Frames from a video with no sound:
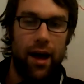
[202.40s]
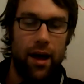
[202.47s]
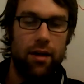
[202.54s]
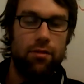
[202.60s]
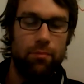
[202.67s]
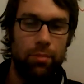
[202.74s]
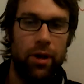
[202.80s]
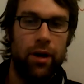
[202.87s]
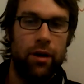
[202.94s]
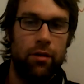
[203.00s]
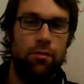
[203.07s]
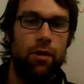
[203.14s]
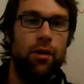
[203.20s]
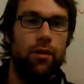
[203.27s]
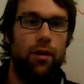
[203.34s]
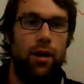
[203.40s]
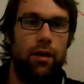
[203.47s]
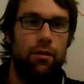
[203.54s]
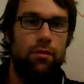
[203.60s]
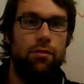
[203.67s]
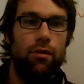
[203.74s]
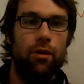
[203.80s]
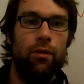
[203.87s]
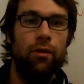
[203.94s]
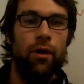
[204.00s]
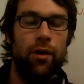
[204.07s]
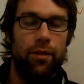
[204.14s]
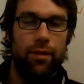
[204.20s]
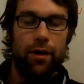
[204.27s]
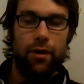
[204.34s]
has bugs. And so
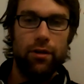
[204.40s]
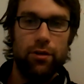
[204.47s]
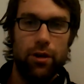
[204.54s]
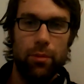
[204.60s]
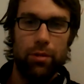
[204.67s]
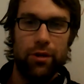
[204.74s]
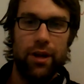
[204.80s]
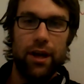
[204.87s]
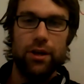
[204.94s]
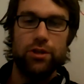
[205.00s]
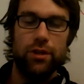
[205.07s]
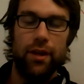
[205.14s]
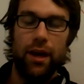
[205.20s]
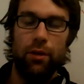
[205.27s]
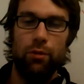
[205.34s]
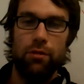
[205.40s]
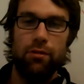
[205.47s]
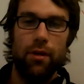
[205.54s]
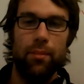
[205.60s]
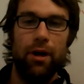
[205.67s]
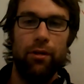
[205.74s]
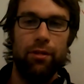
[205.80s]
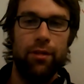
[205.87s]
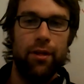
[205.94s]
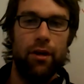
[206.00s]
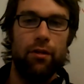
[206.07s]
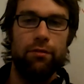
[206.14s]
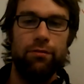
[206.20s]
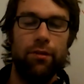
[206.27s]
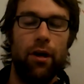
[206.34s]
their interpretation that it was somehow
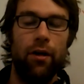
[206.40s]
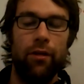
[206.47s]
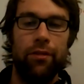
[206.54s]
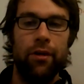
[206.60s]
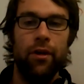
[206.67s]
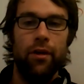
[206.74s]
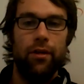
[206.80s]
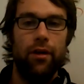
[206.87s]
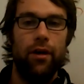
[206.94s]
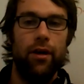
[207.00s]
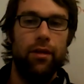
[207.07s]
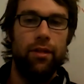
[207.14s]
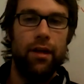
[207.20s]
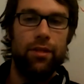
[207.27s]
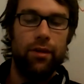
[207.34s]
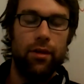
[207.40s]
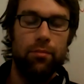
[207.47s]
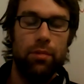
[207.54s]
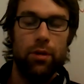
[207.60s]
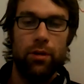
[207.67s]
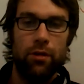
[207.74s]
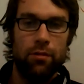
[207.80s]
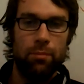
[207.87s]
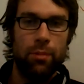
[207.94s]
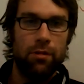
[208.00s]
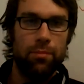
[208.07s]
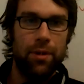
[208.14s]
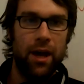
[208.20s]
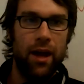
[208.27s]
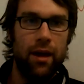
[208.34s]
their fault uh, that the computer is
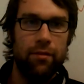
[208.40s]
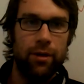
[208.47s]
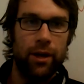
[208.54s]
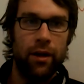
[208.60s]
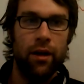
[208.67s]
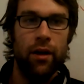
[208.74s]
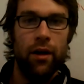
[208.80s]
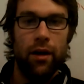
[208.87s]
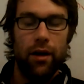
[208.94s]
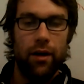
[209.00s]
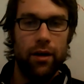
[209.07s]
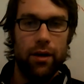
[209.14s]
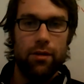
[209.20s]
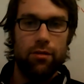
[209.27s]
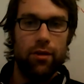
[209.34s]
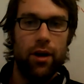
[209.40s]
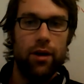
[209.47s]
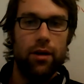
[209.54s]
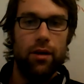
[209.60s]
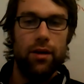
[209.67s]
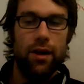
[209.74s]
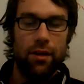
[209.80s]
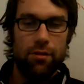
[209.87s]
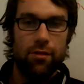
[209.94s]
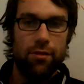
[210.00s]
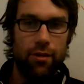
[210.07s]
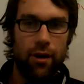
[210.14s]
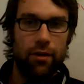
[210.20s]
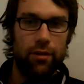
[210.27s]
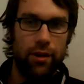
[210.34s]
misbehaving uh, is not
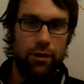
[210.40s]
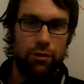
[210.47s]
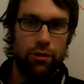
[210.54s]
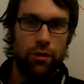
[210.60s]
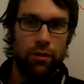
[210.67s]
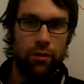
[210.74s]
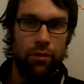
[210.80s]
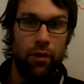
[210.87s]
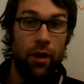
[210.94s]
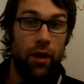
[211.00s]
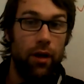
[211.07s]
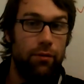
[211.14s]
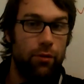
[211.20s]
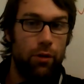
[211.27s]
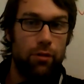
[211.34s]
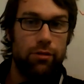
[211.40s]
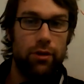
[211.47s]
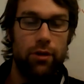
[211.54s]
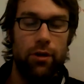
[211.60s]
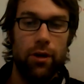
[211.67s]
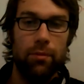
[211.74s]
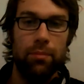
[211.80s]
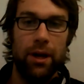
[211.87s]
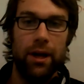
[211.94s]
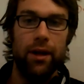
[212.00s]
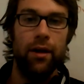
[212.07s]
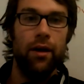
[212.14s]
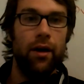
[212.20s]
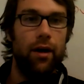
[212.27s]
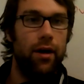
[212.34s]
necessarily true. Of course, it could be,
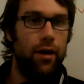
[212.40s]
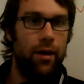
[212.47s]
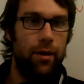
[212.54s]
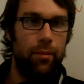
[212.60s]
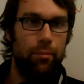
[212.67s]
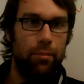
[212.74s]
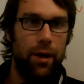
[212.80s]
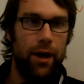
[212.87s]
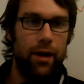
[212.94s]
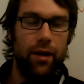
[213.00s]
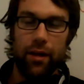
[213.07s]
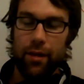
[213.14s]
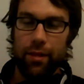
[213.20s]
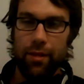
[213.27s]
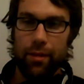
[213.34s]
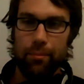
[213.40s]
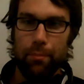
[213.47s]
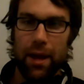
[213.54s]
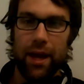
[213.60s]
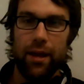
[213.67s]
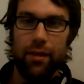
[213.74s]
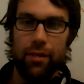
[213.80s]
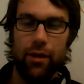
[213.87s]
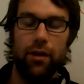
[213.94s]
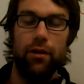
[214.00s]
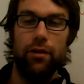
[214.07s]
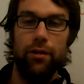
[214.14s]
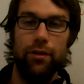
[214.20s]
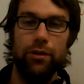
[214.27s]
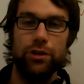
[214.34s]
uh, but making the
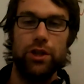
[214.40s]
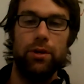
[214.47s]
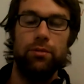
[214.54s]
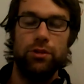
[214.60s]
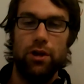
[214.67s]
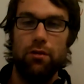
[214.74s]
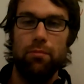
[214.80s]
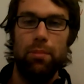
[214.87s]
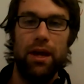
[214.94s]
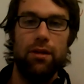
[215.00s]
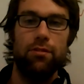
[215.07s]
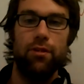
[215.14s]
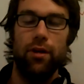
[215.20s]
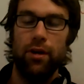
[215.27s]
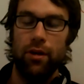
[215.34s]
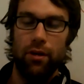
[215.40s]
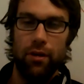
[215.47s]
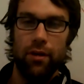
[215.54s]
conclusion just based on